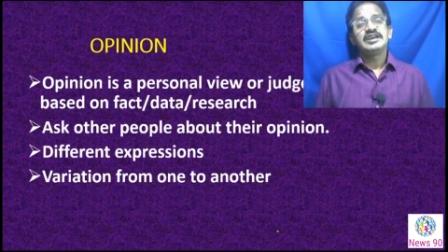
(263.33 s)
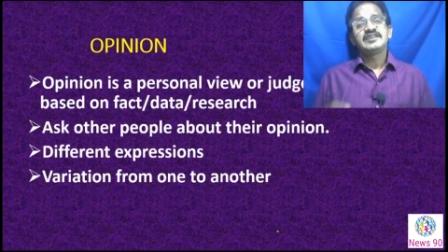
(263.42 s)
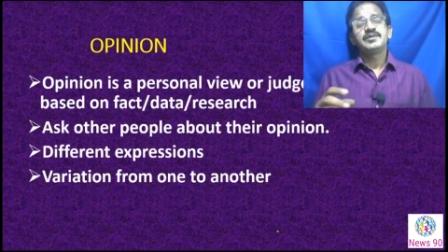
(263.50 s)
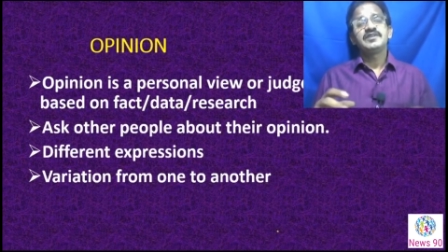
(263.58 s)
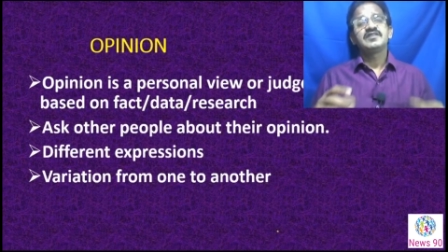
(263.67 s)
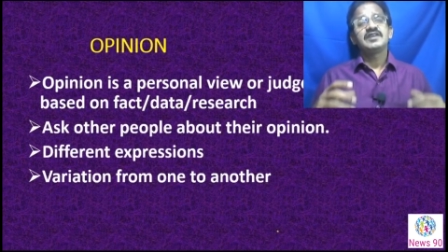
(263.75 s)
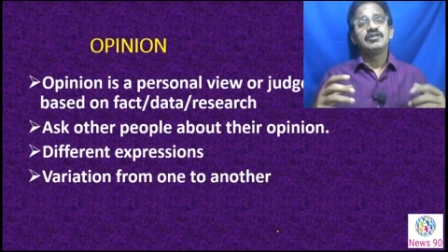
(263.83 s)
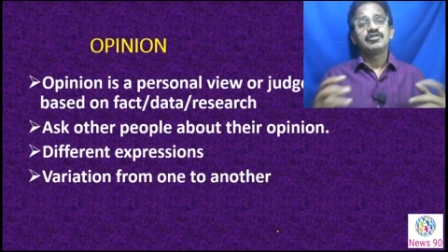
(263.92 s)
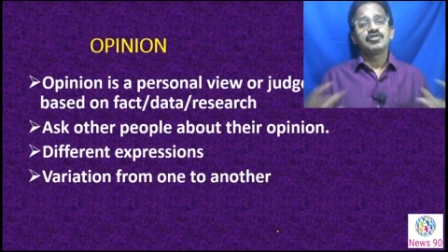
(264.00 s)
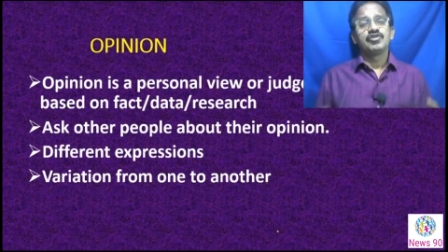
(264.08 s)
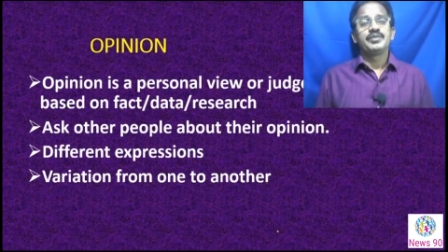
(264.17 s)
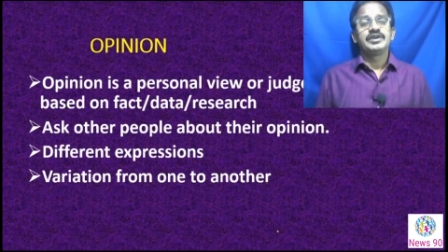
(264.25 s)
to express
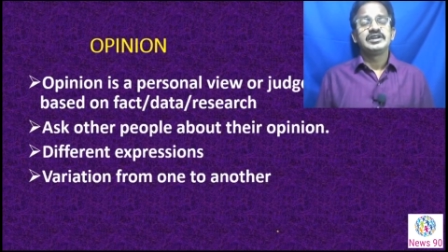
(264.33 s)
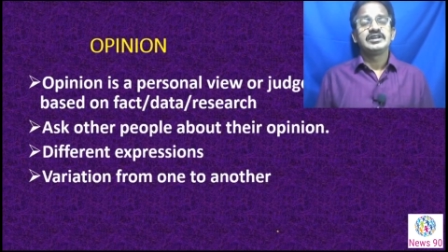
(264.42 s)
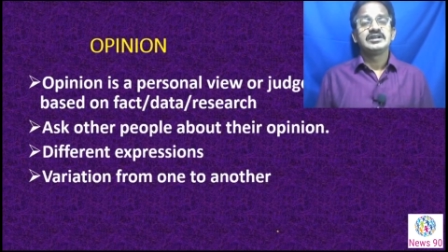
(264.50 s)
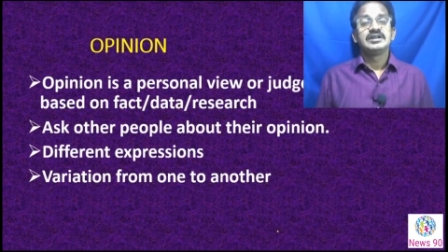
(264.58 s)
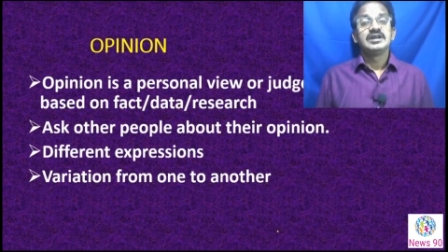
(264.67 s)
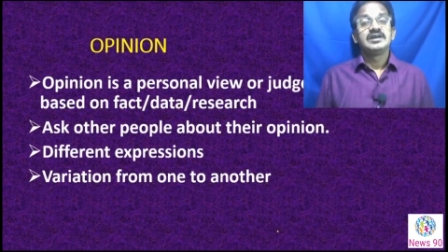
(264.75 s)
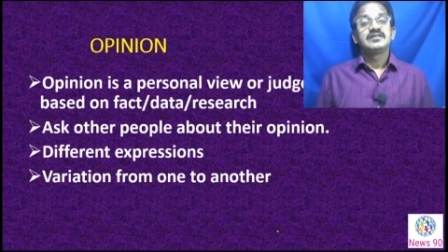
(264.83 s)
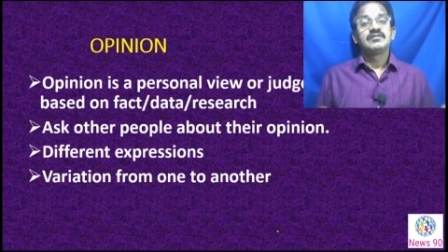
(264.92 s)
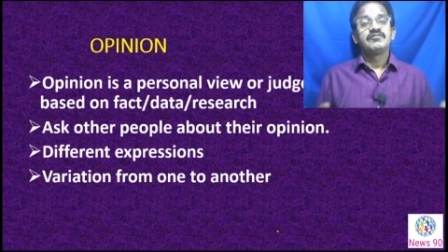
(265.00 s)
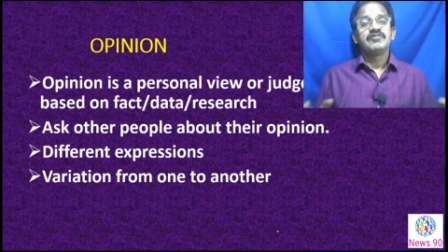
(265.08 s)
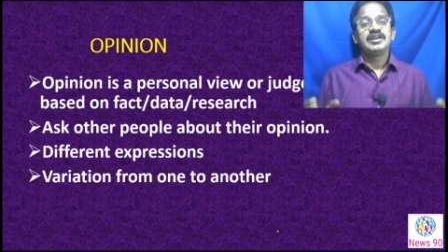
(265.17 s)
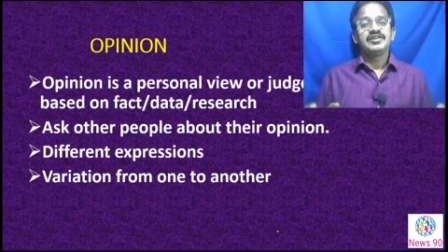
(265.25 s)
our opinion
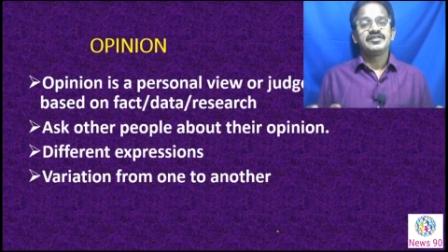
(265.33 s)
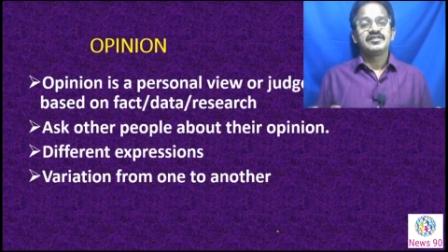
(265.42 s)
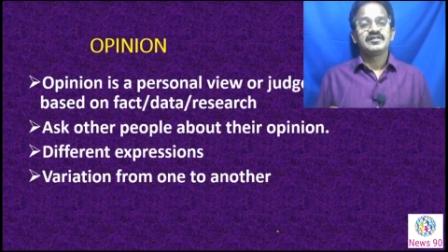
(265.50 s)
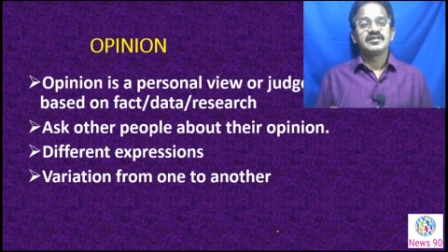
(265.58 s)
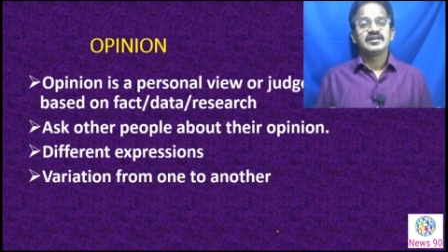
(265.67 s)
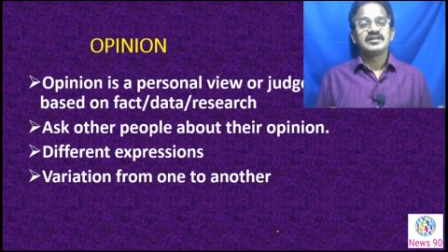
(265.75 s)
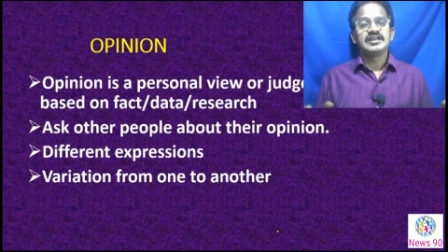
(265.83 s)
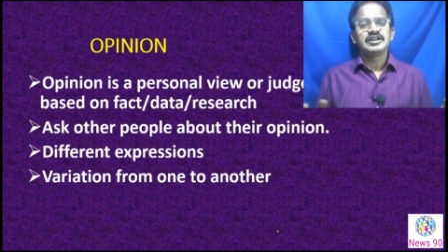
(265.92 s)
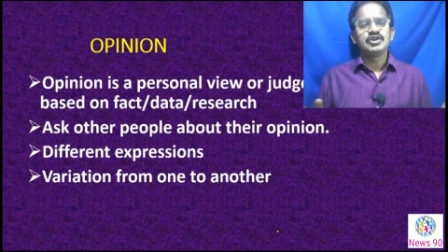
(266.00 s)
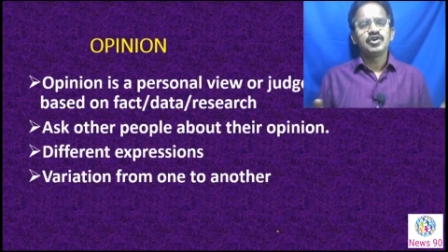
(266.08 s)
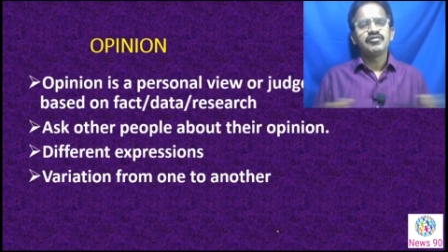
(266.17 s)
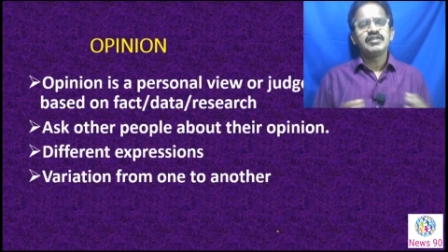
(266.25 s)
some variations are
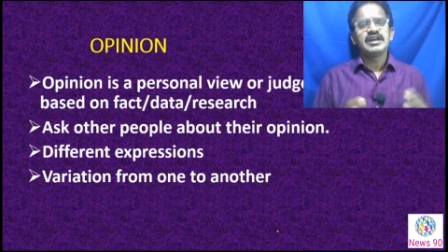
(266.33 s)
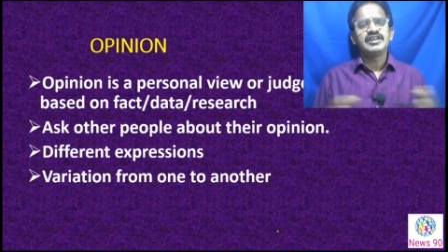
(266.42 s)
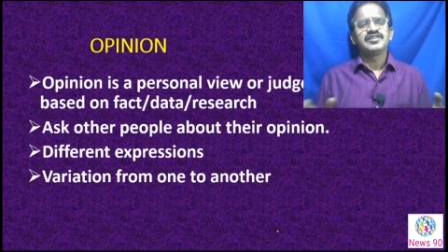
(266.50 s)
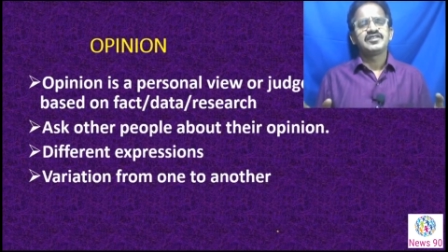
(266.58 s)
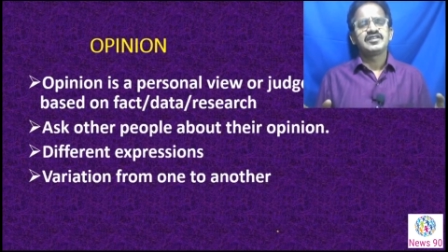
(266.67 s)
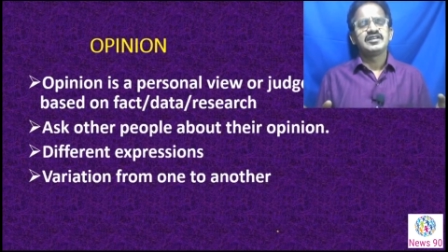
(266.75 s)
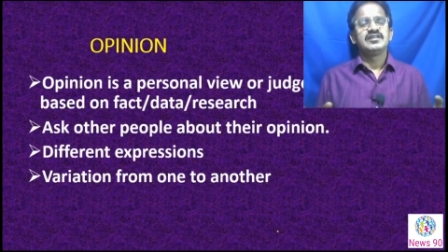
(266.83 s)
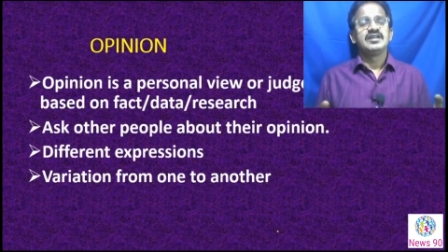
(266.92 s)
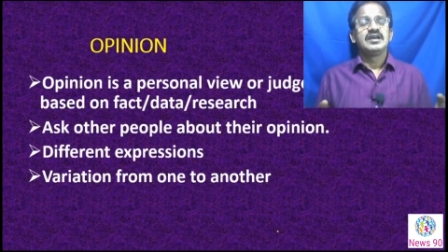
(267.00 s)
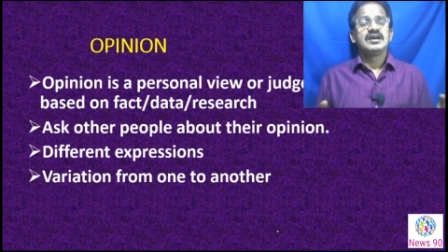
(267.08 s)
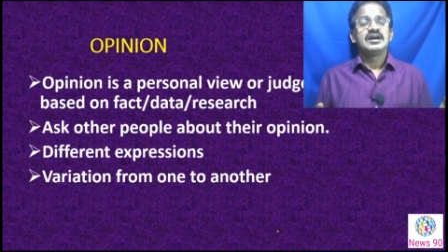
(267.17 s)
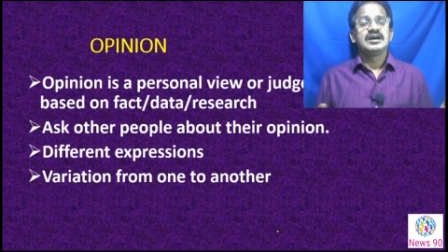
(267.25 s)
there no
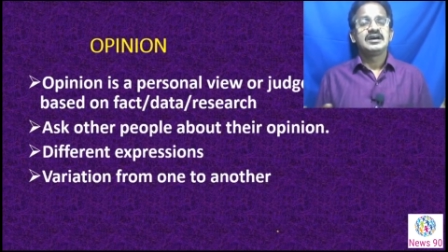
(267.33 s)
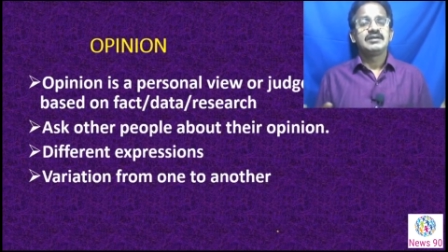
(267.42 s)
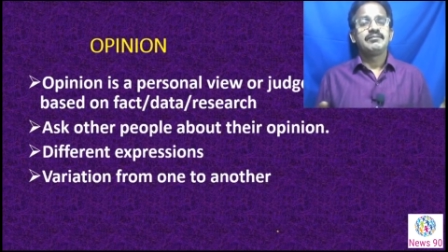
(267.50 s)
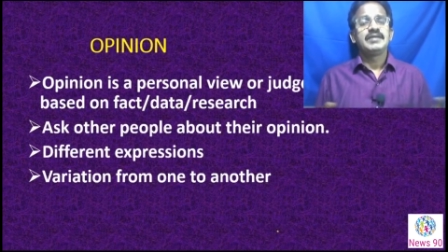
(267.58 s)
variation uh,